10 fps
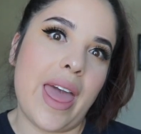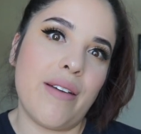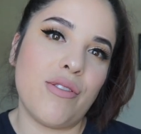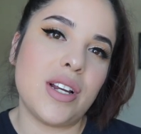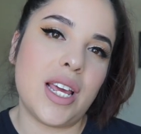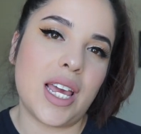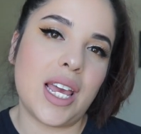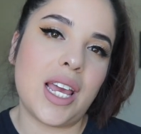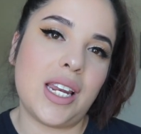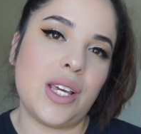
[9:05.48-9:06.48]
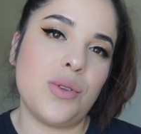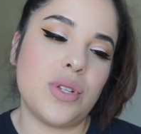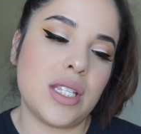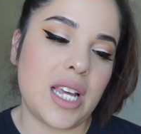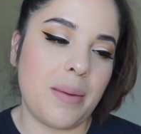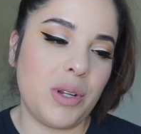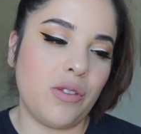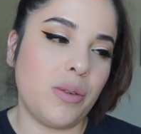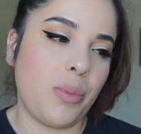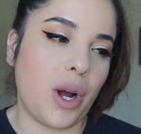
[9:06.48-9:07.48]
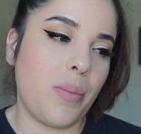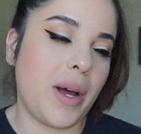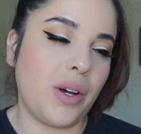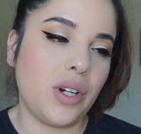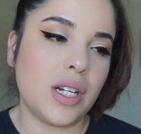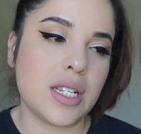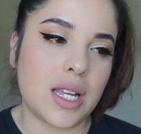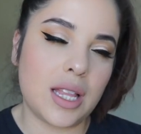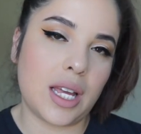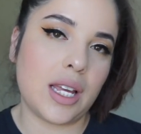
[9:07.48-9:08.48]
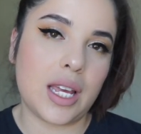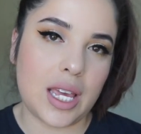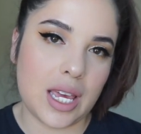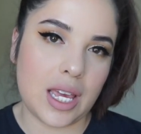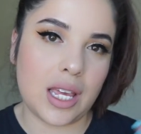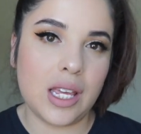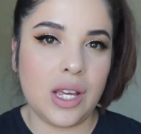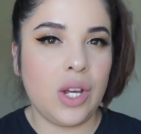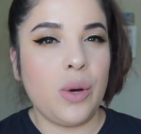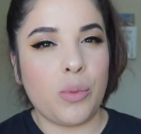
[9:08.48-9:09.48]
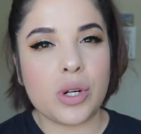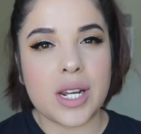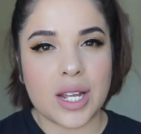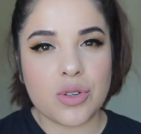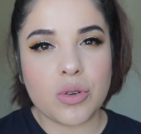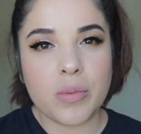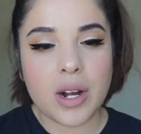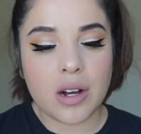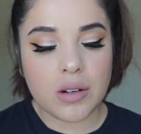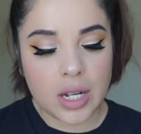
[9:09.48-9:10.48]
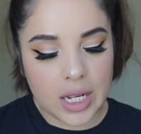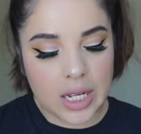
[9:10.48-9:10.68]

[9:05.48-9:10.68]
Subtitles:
every day, and I use a Tem Nova brow powder because I like a more natural brow.